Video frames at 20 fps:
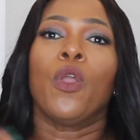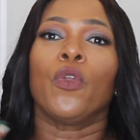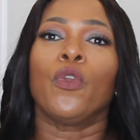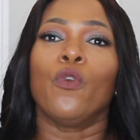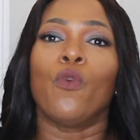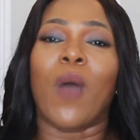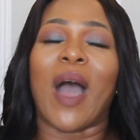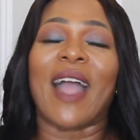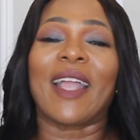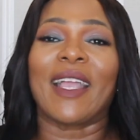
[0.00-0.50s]

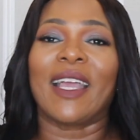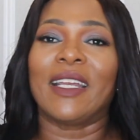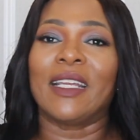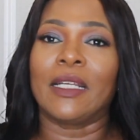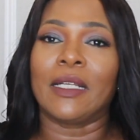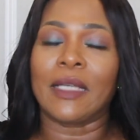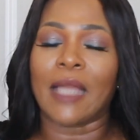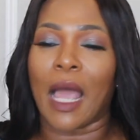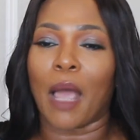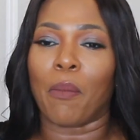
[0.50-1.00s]
you are
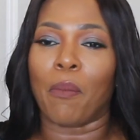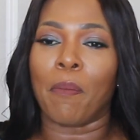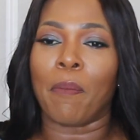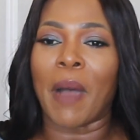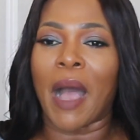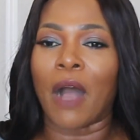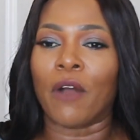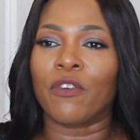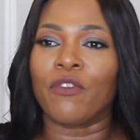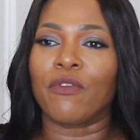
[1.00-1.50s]
getting that
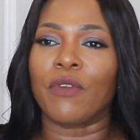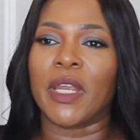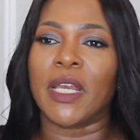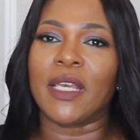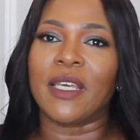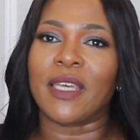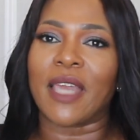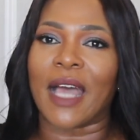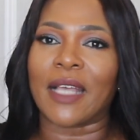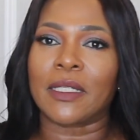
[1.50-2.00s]

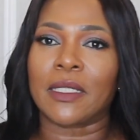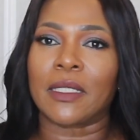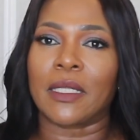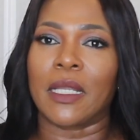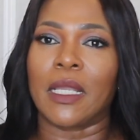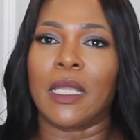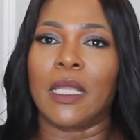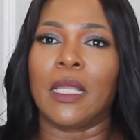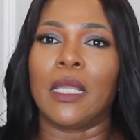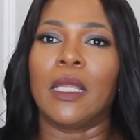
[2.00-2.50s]
powdery
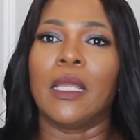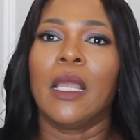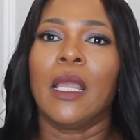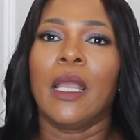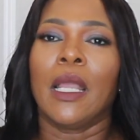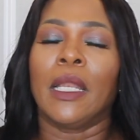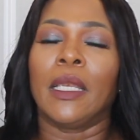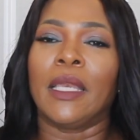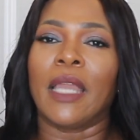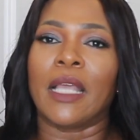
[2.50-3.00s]

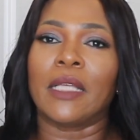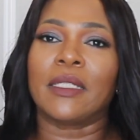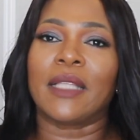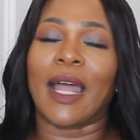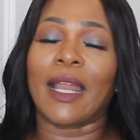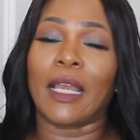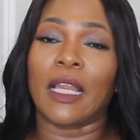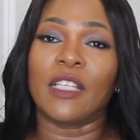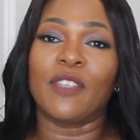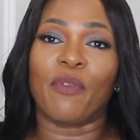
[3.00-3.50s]
dustiness
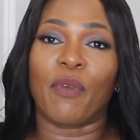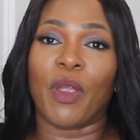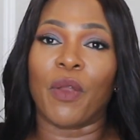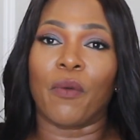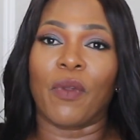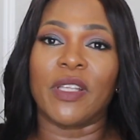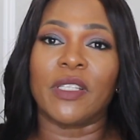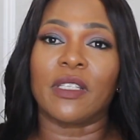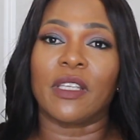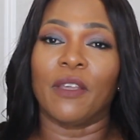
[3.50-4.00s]
that this
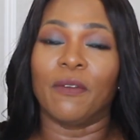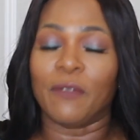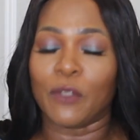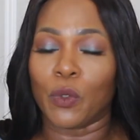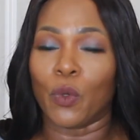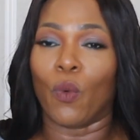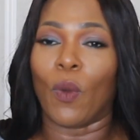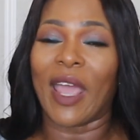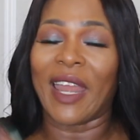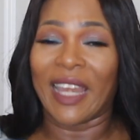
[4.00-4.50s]
fragrance
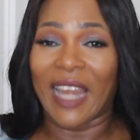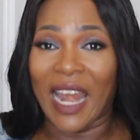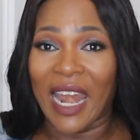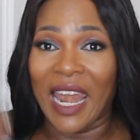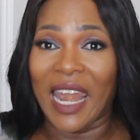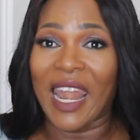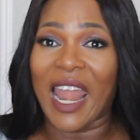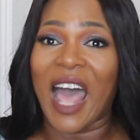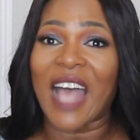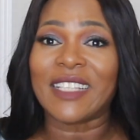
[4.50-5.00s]
gives you, and
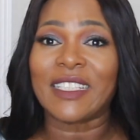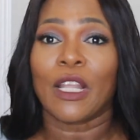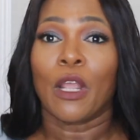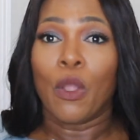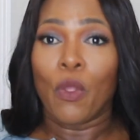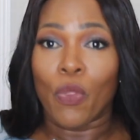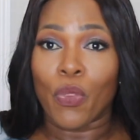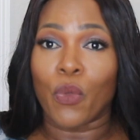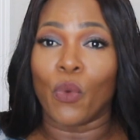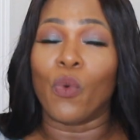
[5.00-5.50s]
it
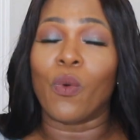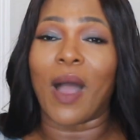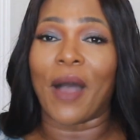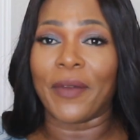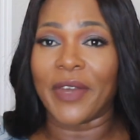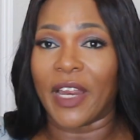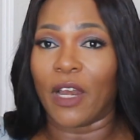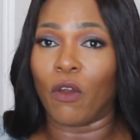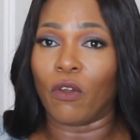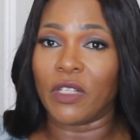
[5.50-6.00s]
lasts
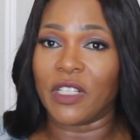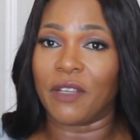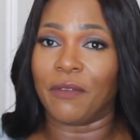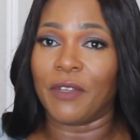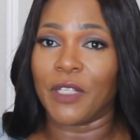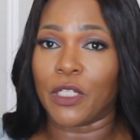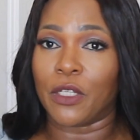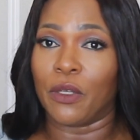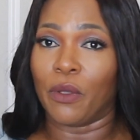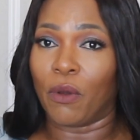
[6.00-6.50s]
throughout the
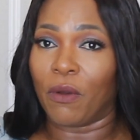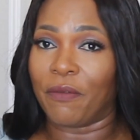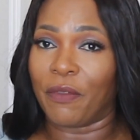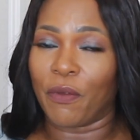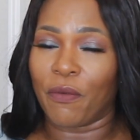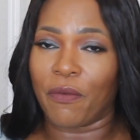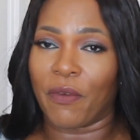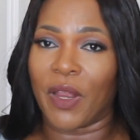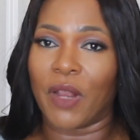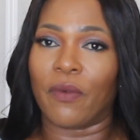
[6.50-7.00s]
longevity of
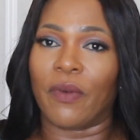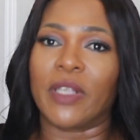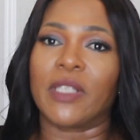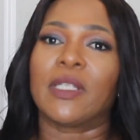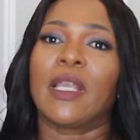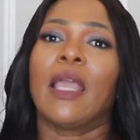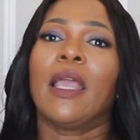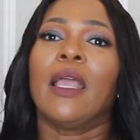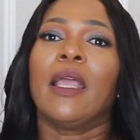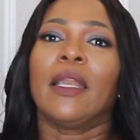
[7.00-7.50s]
the
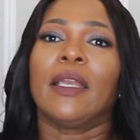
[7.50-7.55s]
fragrance.